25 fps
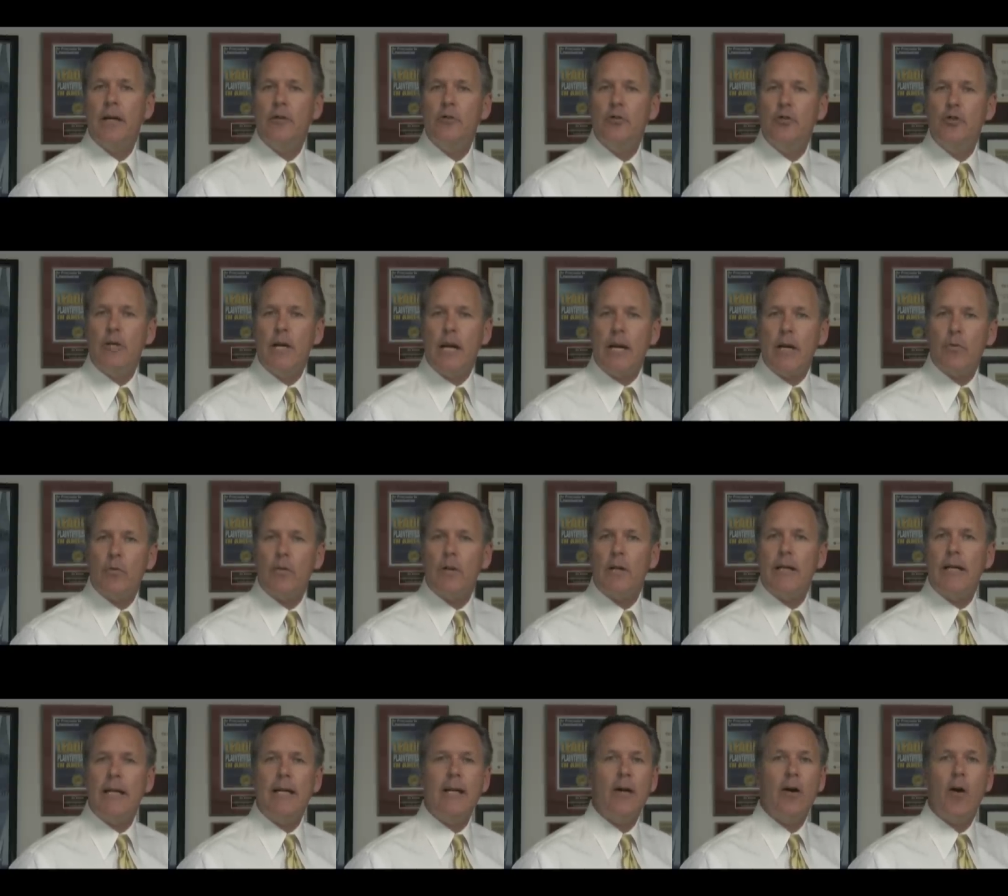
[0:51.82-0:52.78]

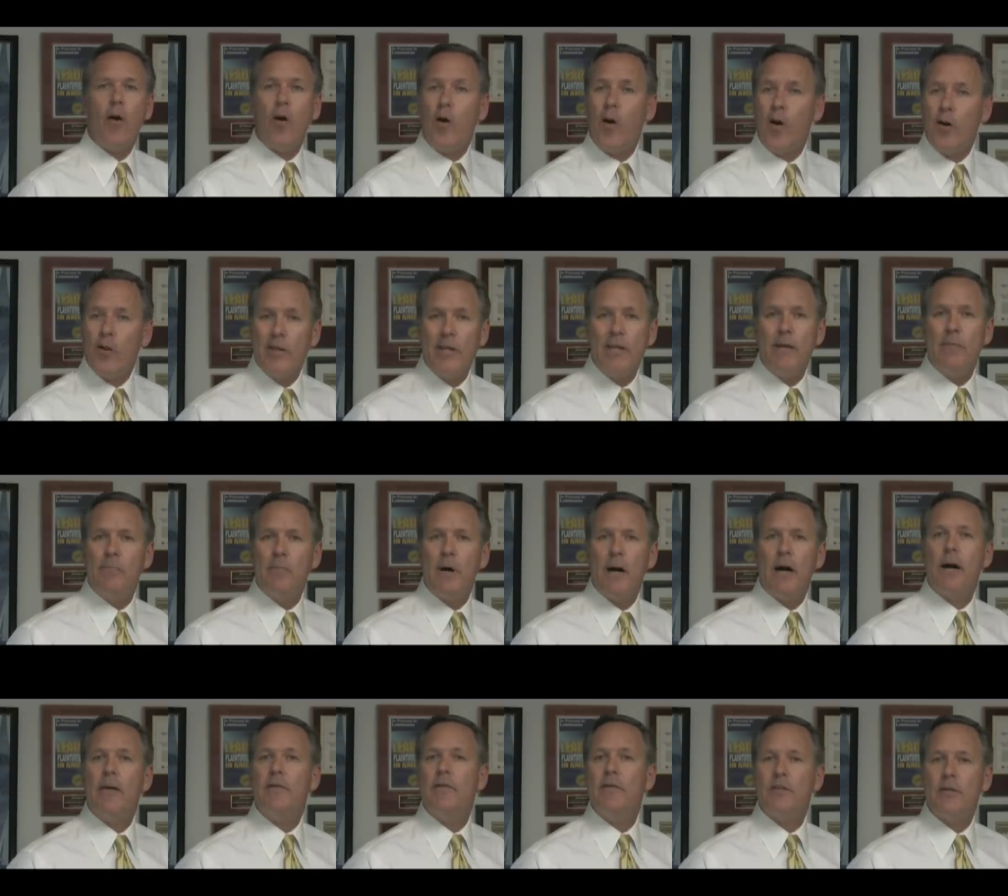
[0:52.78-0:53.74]
Generally, all the
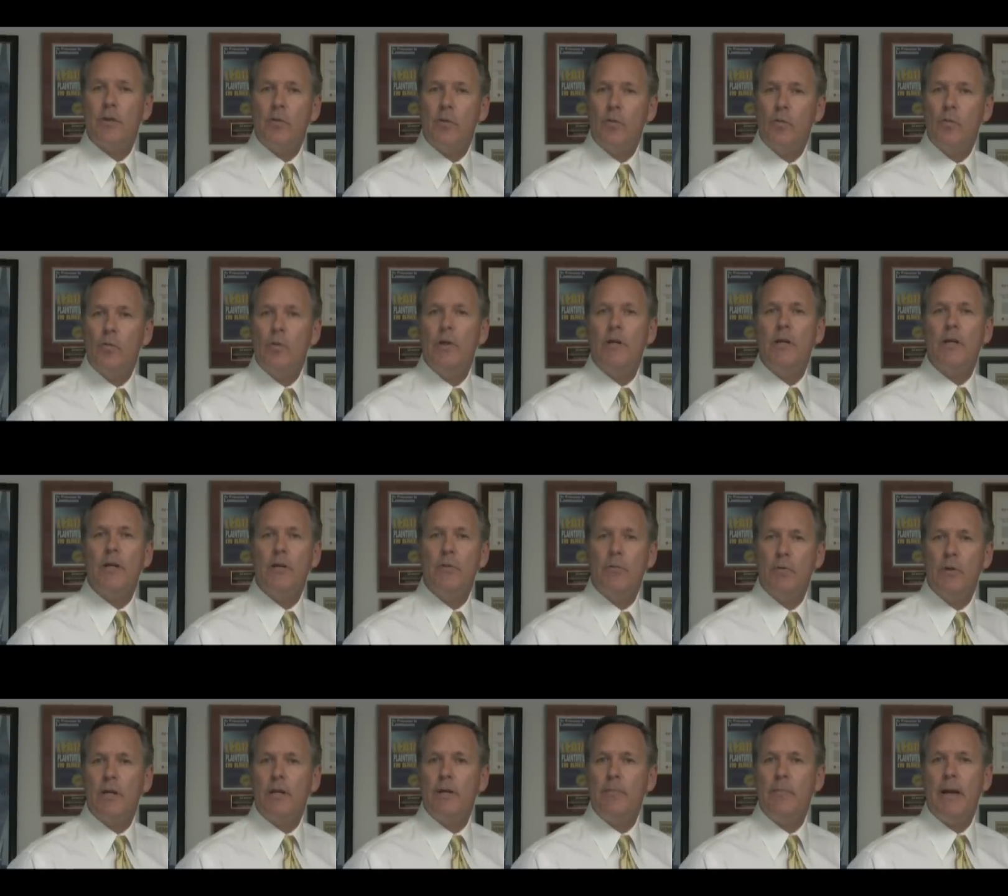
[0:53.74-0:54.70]
above is a really,
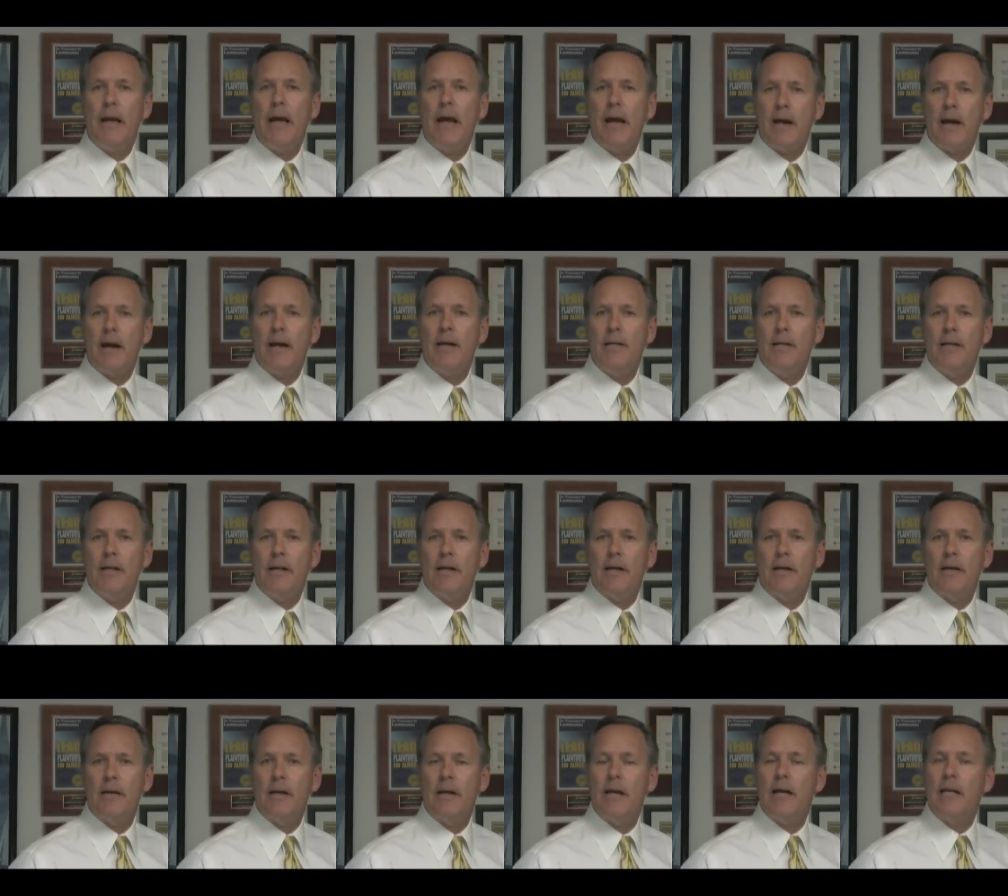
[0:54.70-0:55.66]
really bad idea,
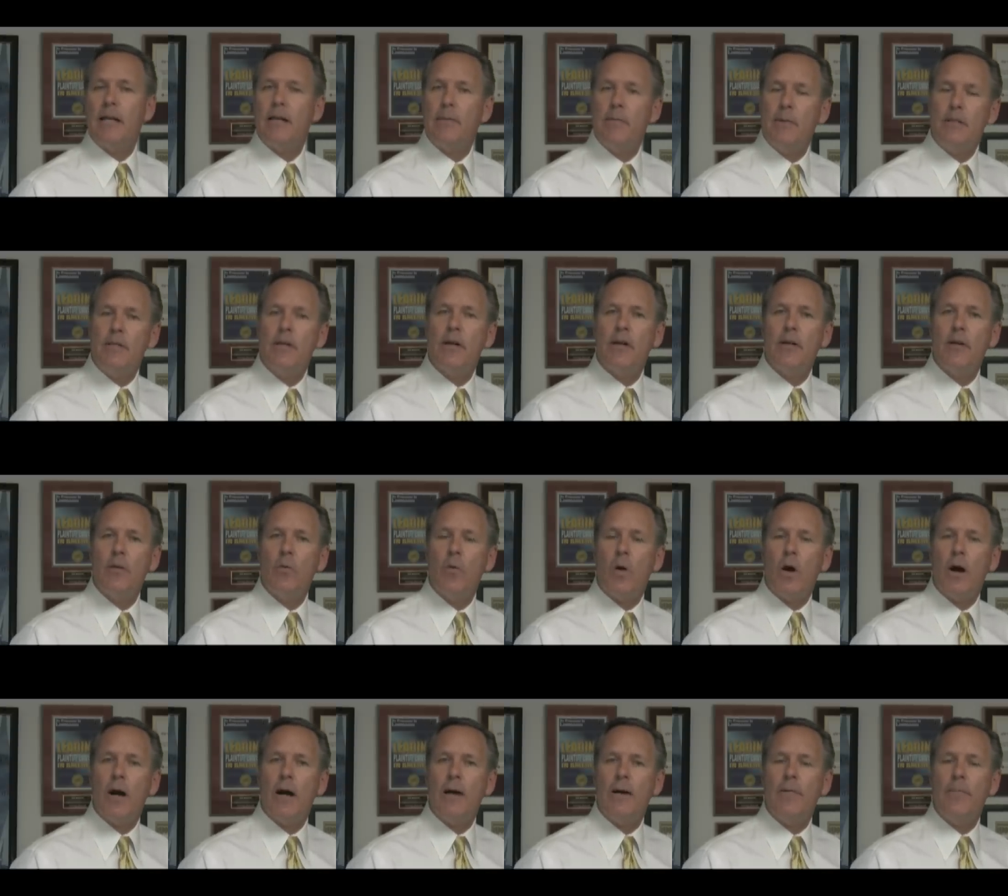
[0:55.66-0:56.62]
and let me tell you
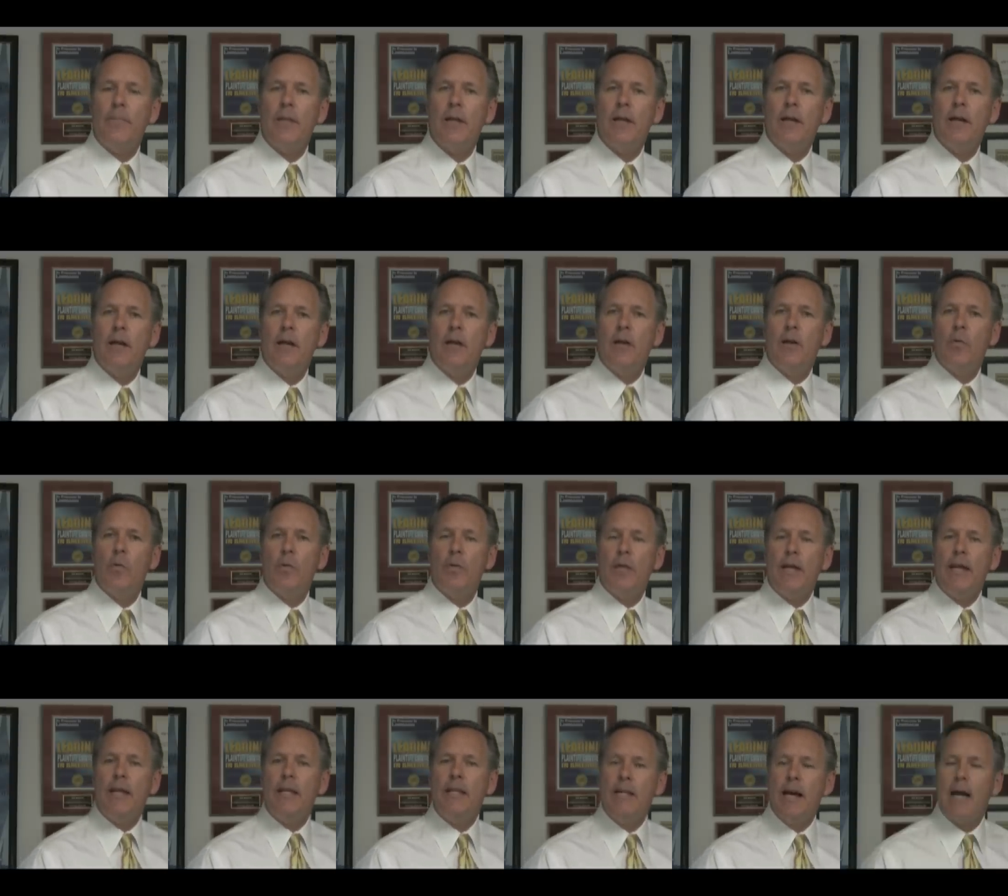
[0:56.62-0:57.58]
why. With
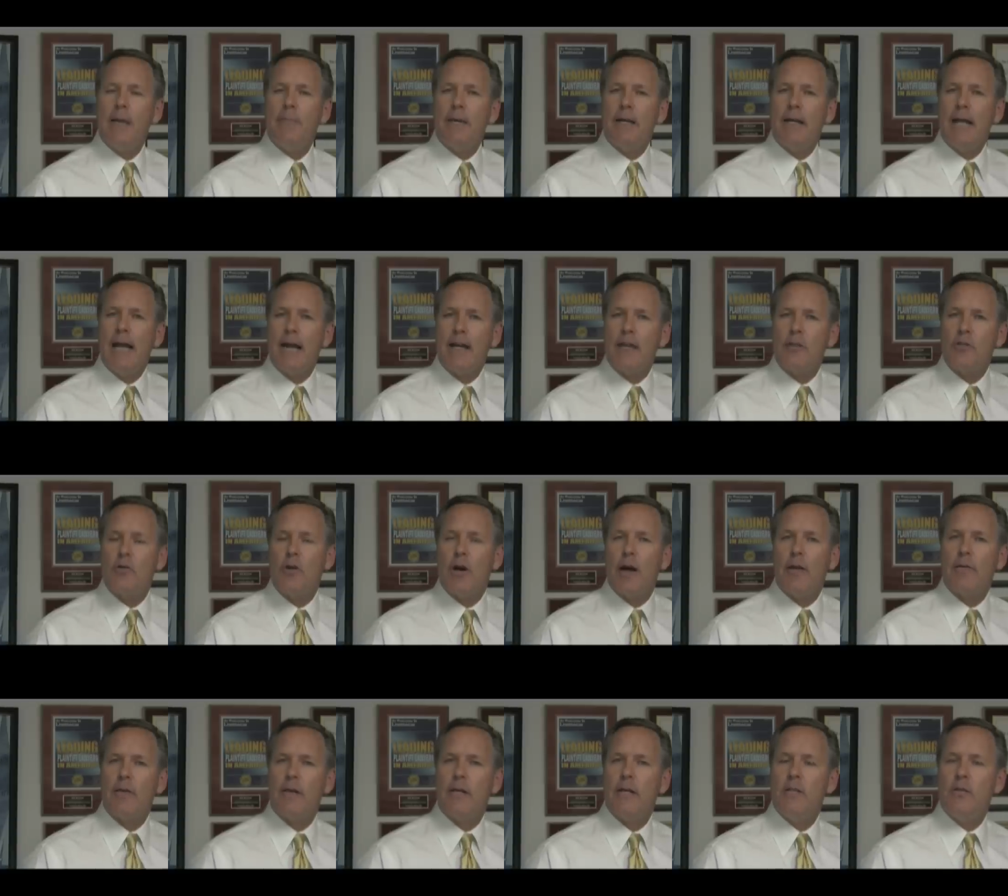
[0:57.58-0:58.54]
any type of
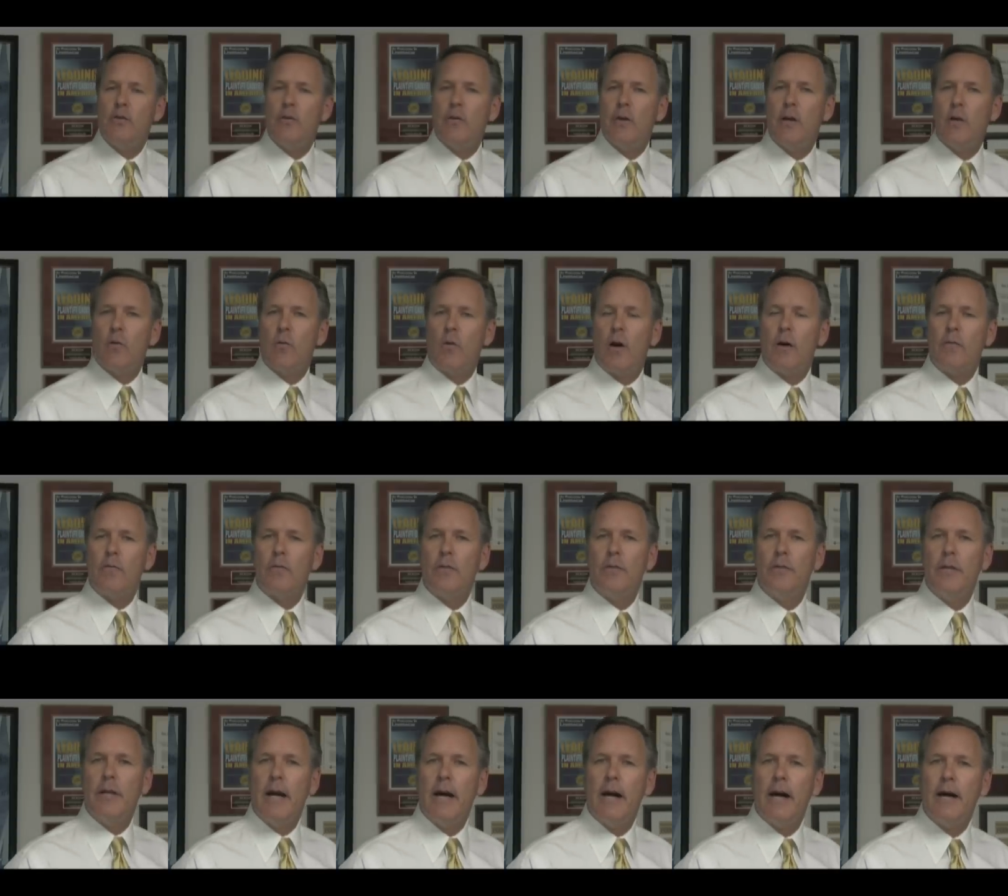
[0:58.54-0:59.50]
catastrophic injury or wrongful
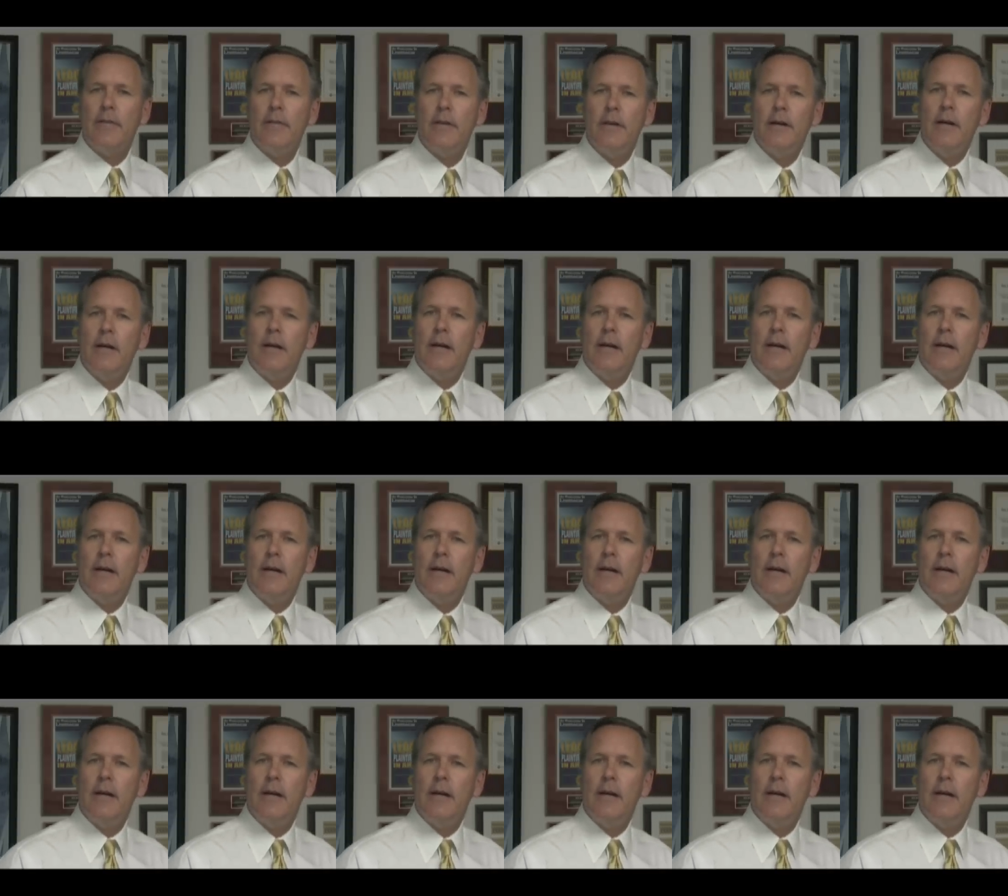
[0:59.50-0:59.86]
death,